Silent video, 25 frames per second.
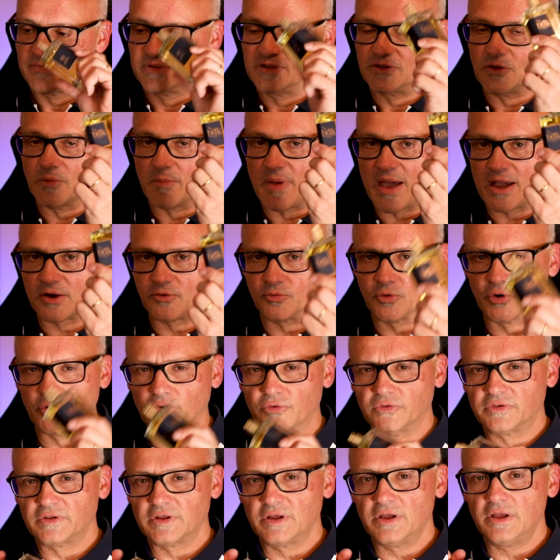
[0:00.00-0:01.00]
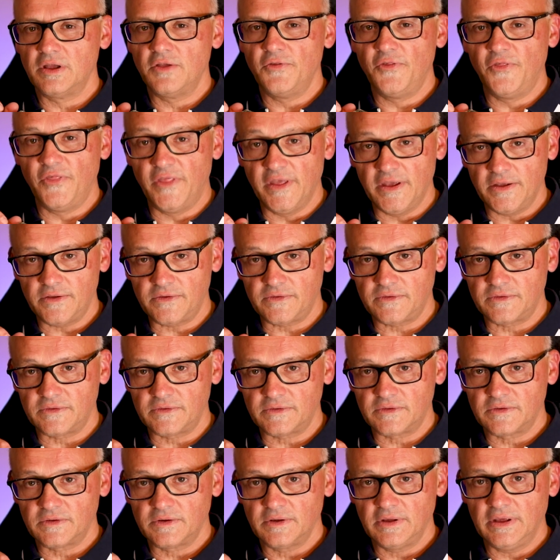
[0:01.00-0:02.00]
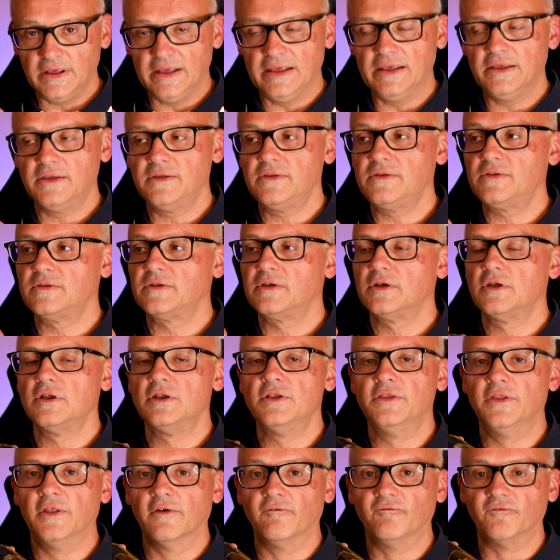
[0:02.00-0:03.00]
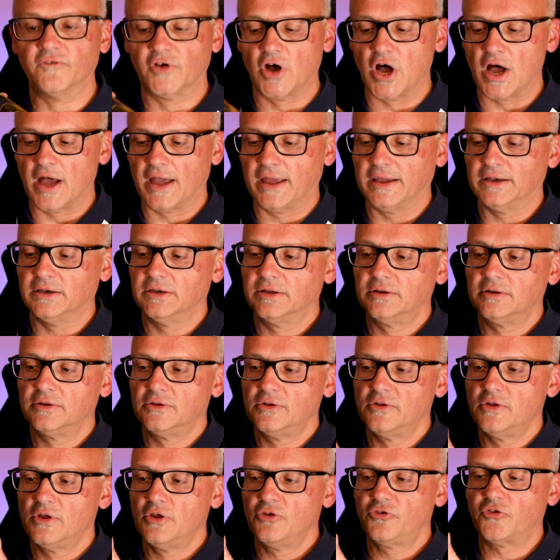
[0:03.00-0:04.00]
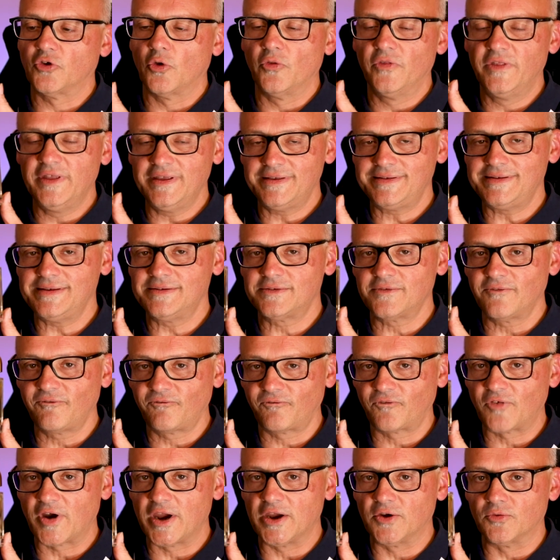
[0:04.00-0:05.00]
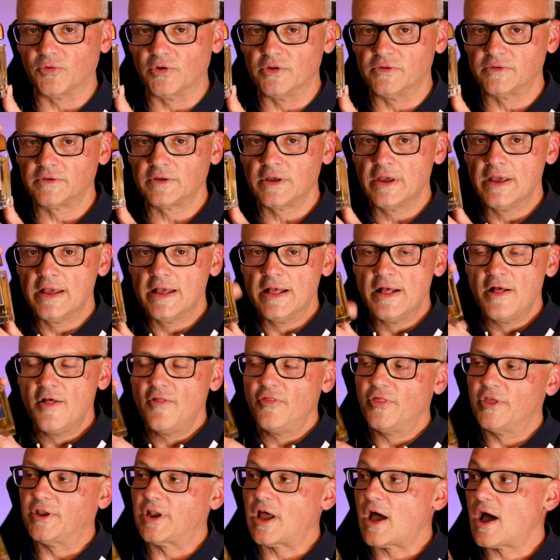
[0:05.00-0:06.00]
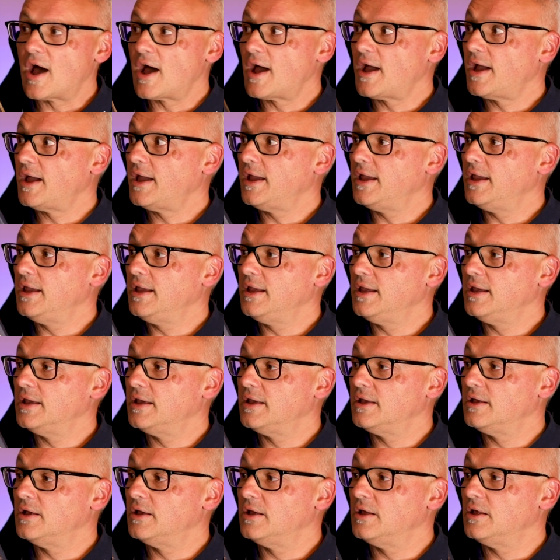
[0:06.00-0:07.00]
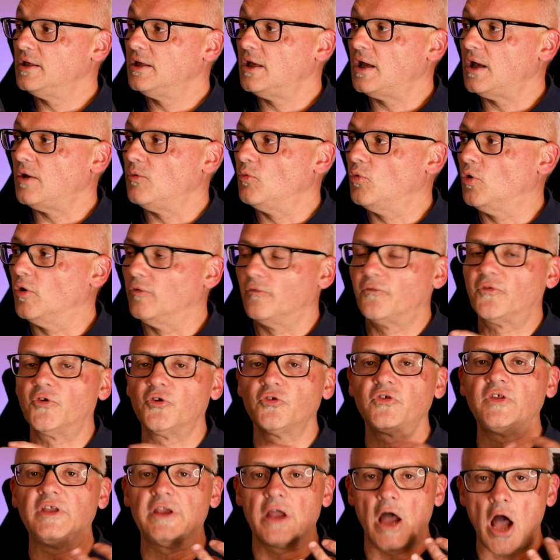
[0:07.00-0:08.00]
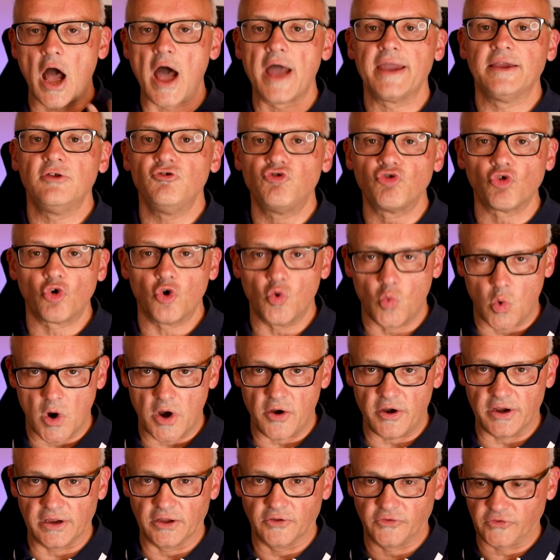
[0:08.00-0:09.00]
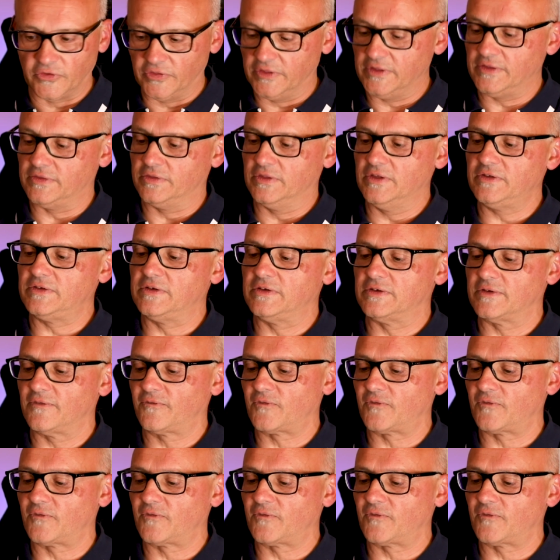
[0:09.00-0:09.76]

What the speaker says: Tobacco rose. This is divine. So this is a fragrance that well, firstly, I enjoy wearing it. So this is a